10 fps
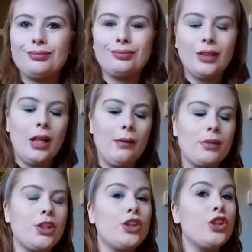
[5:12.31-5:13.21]
I am
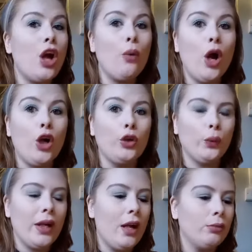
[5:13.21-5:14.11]
so
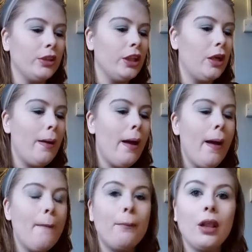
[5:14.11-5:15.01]
hungry. I'm gonna
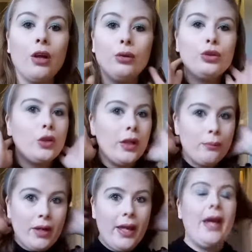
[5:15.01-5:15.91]
blow dry
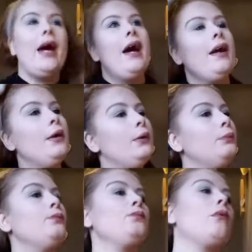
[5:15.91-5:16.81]
my hair
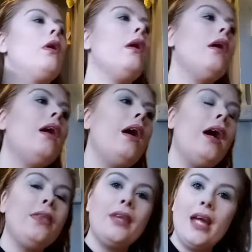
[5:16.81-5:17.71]

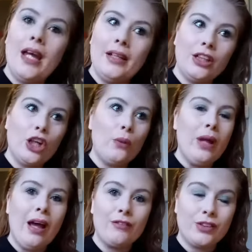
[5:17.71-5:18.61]
and then go and
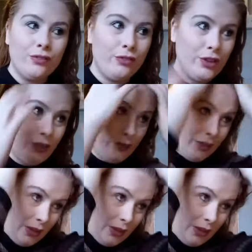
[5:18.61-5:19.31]
have some food